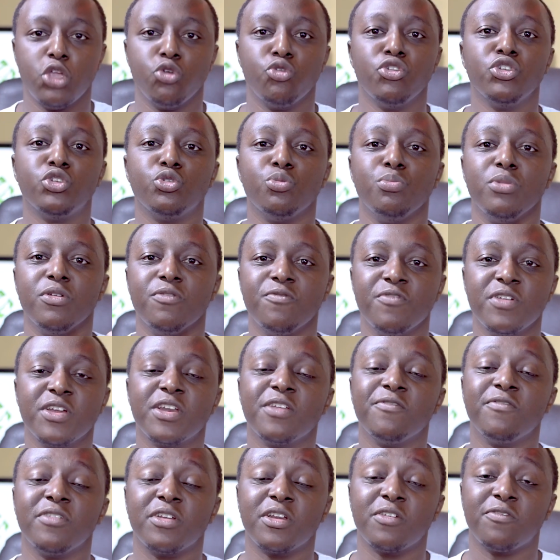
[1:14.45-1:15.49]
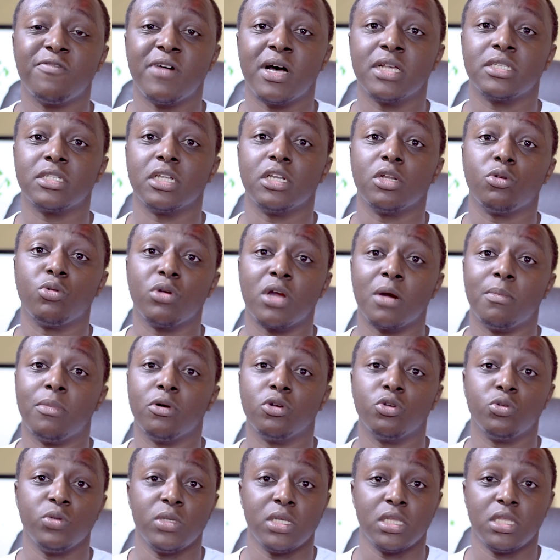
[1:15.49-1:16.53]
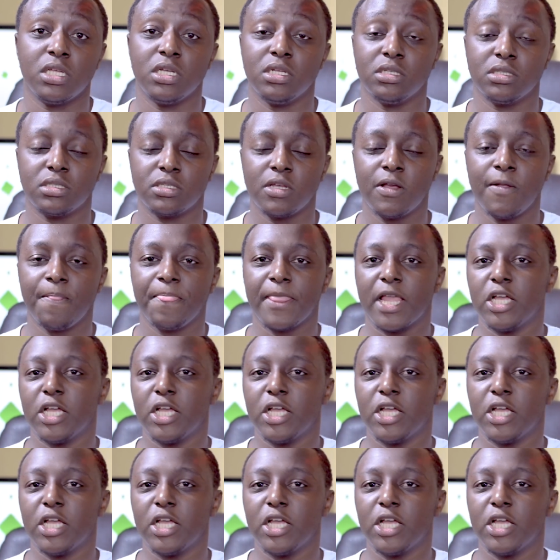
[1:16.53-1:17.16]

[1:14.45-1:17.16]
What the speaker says: You need to be very fast and quick about doing things.